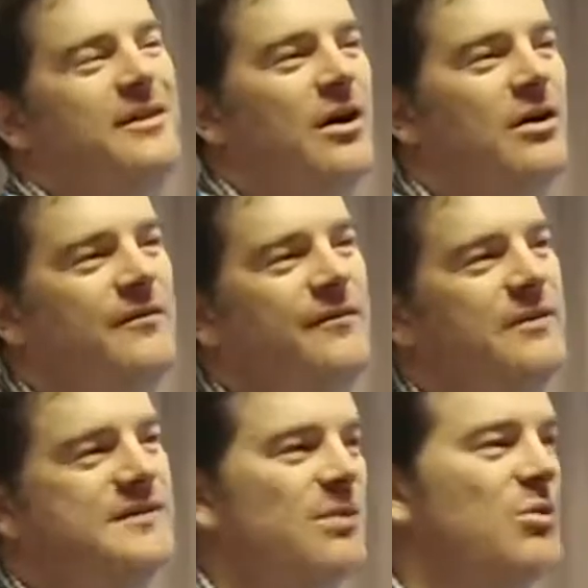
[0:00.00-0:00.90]
of
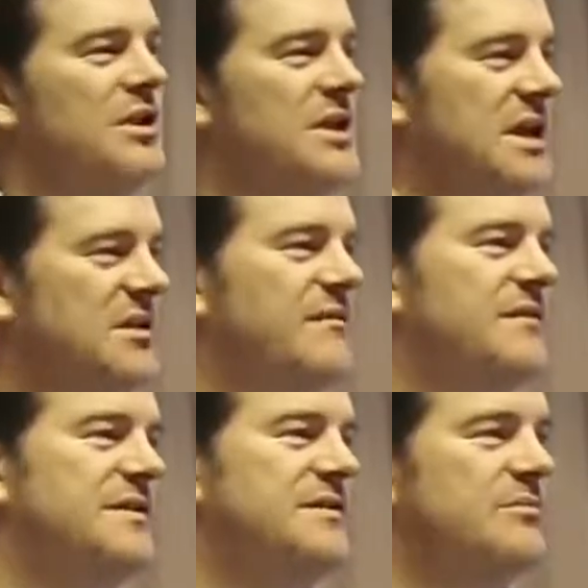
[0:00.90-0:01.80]
someone at the end of
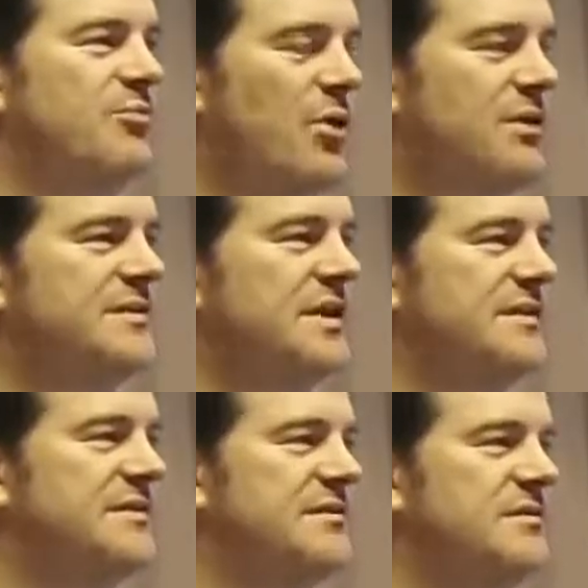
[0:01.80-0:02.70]
this
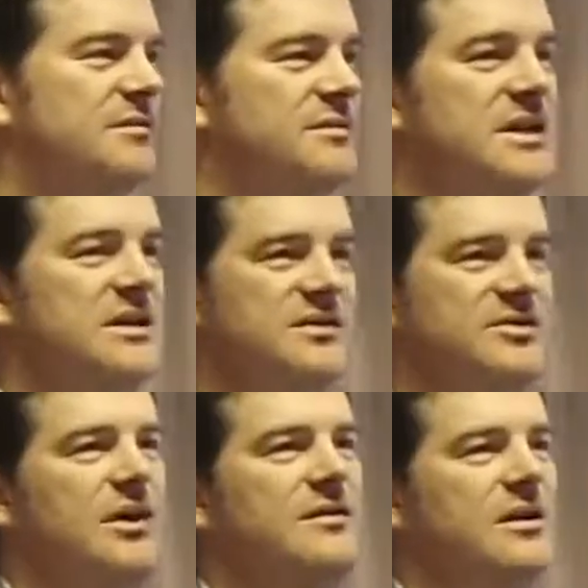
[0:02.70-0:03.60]
process
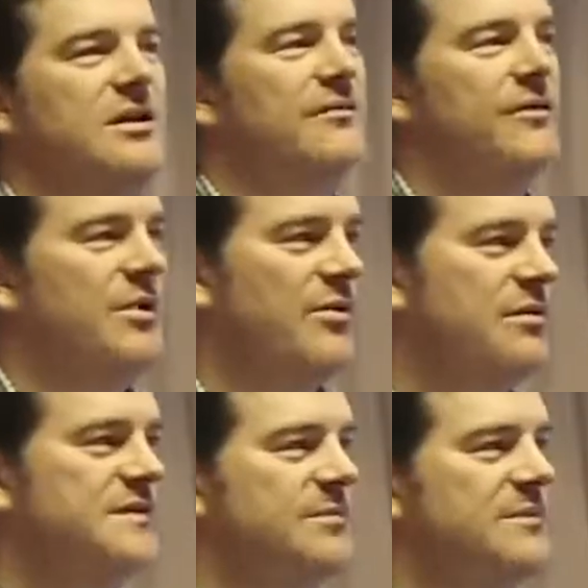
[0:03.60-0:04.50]
deconstructing it from their
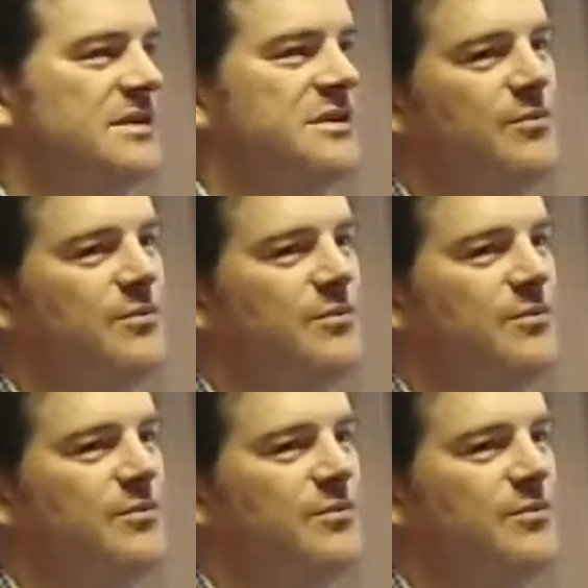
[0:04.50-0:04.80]
own subjective